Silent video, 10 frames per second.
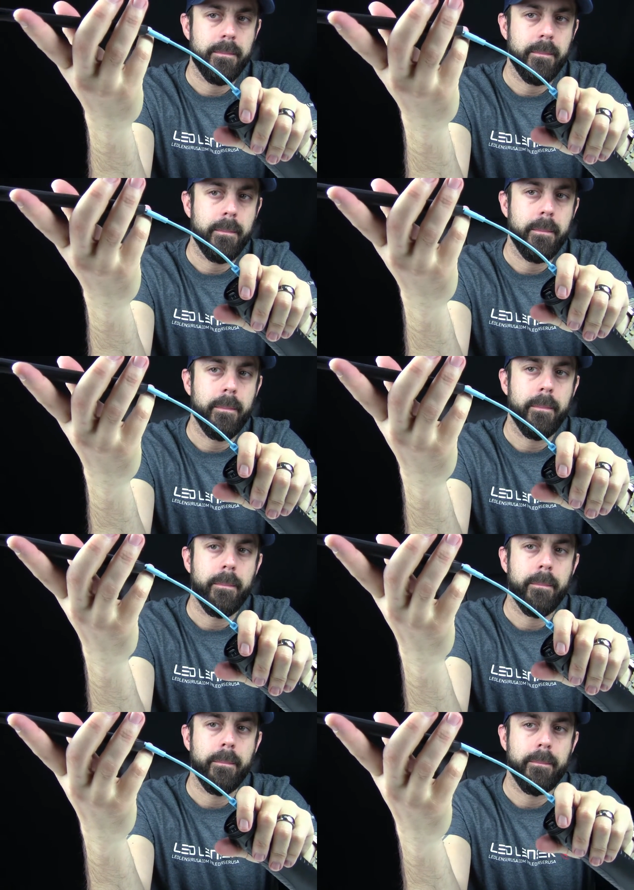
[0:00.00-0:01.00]

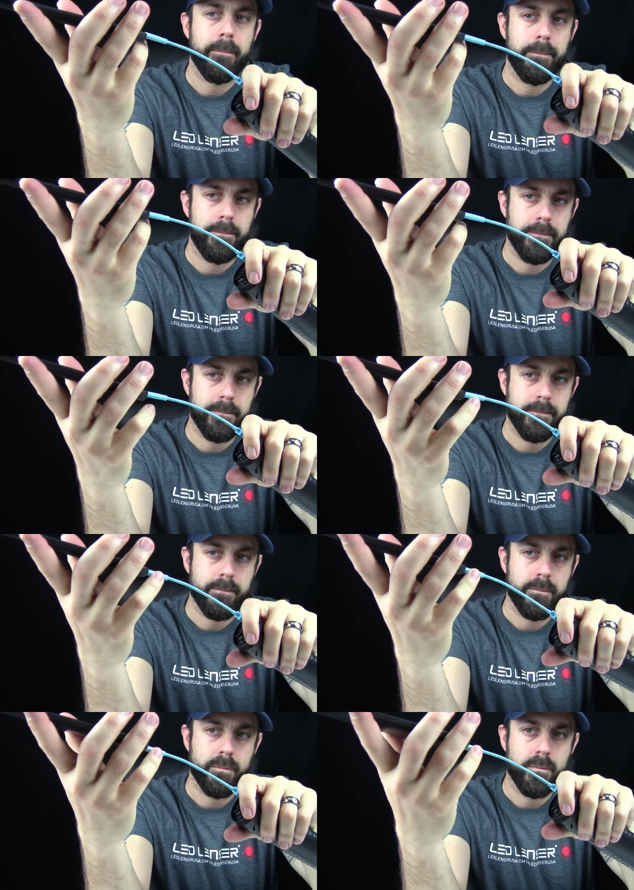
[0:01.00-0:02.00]

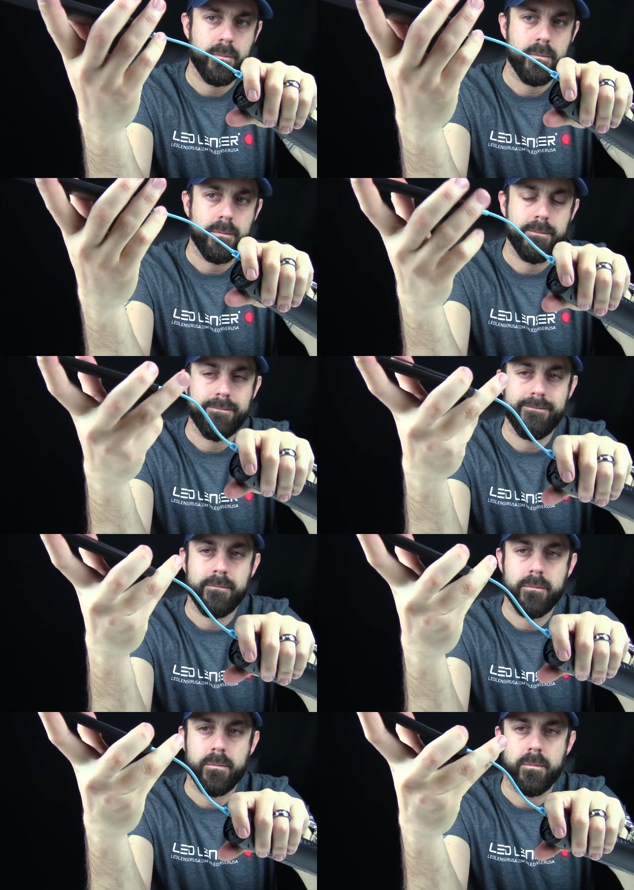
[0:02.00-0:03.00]

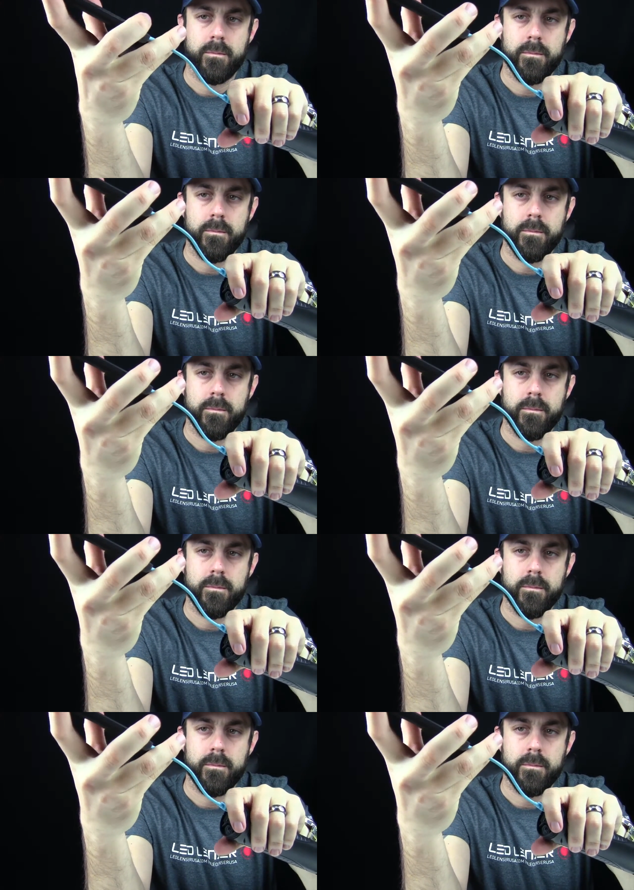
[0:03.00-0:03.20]
[no speech]